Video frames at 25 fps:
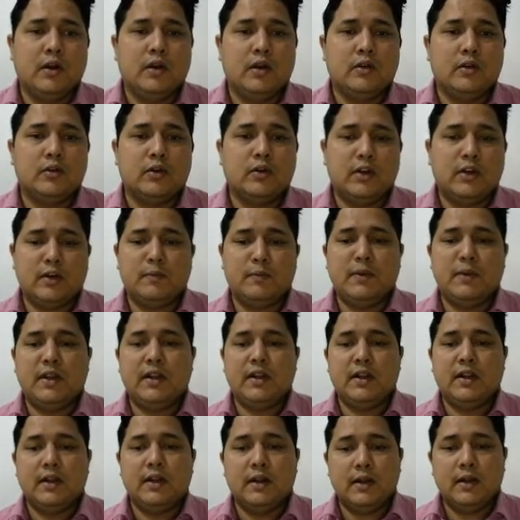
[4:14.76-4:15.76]
So let
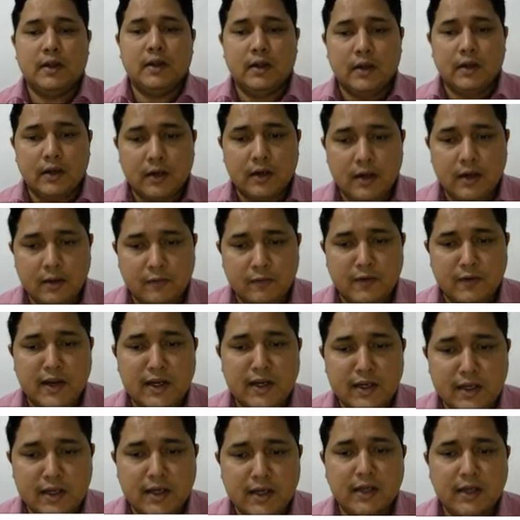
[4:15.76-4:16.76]
me
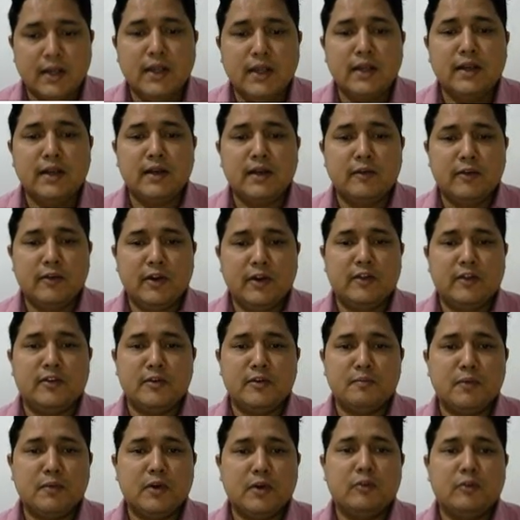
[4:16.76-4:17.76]
define again in a very
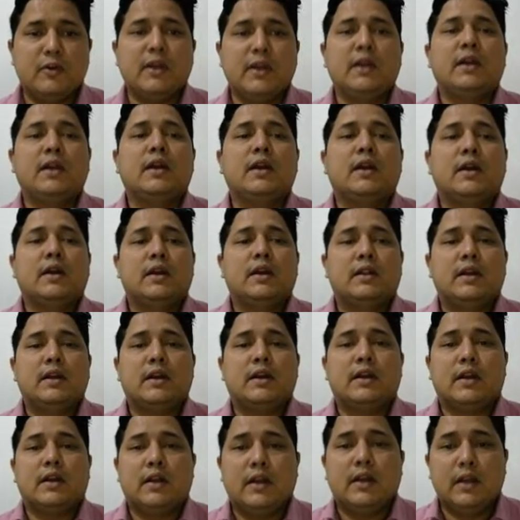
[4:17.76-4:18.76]
simple way
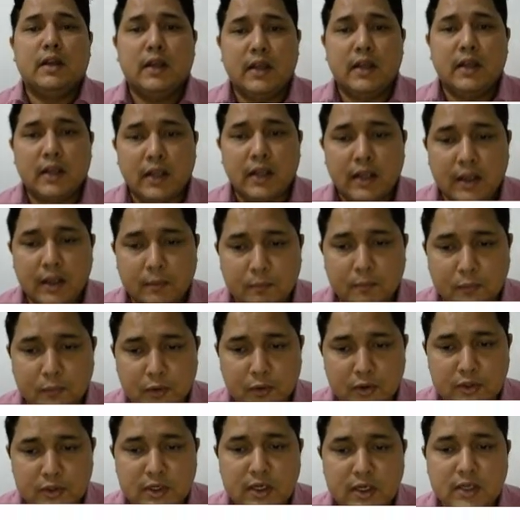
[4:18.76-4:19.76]
that a
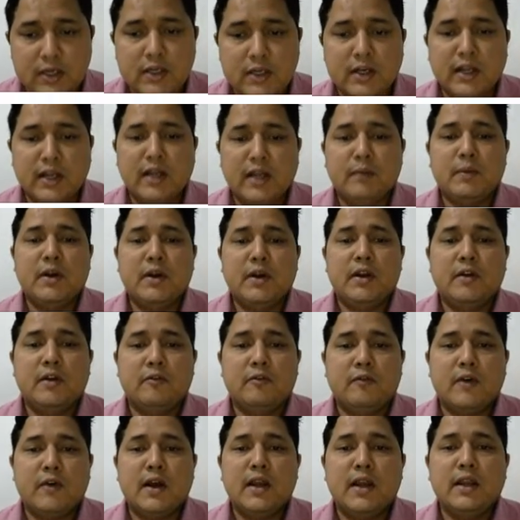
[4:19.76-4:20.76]
project can be
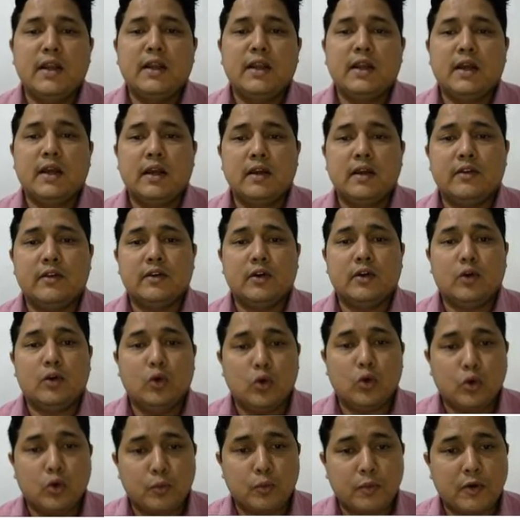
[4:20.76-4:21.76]
defined as a
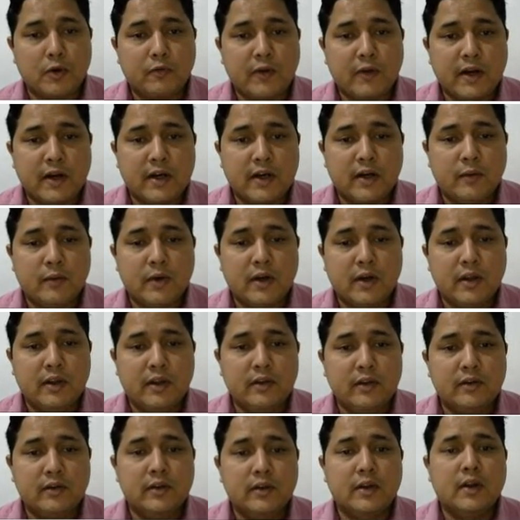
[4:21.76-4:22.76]
group of
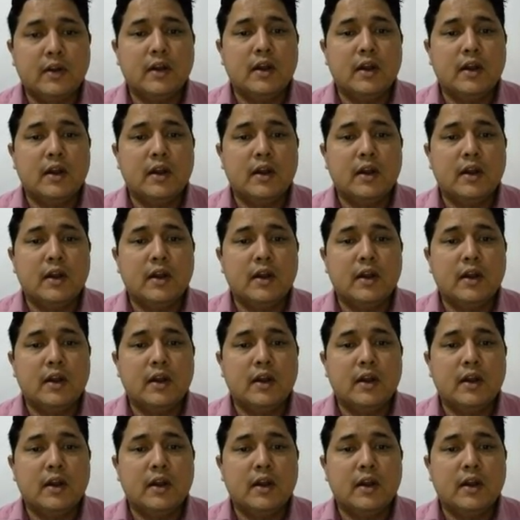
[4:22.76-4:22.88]
activities